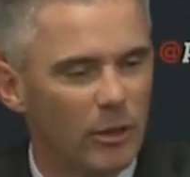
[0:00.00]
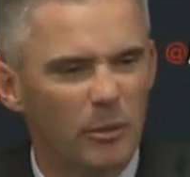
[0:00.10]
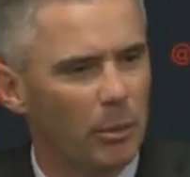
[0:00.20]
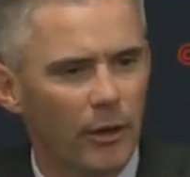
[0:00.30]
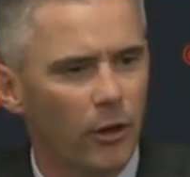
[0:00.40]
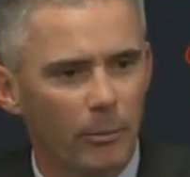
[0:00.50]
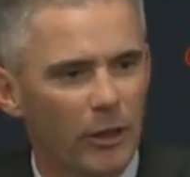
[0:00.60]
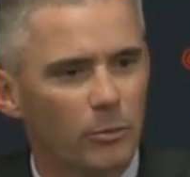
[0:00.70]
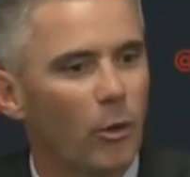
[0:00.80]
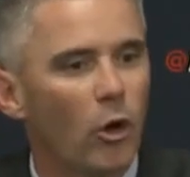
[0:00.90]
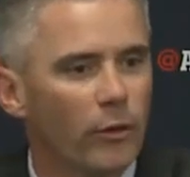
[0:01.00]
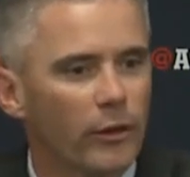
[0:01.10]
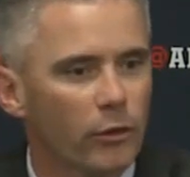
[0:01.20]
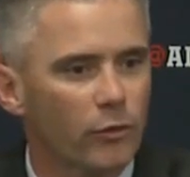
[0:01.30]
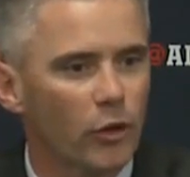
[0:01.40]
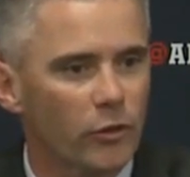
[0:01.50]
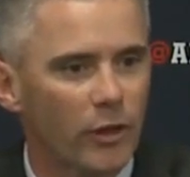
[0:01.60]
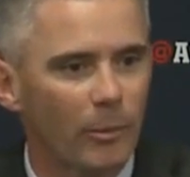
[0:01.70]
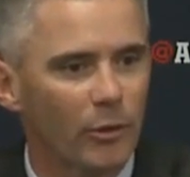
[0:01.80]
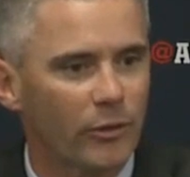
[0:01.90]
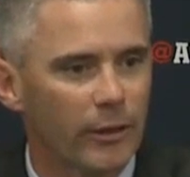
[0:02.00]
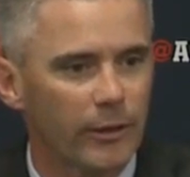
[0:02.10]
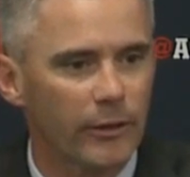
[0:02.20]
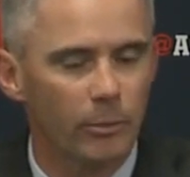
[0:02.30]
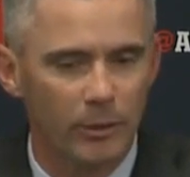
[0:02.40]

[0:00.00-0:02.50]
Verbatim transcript: Didn't play our best ball there those first couple series,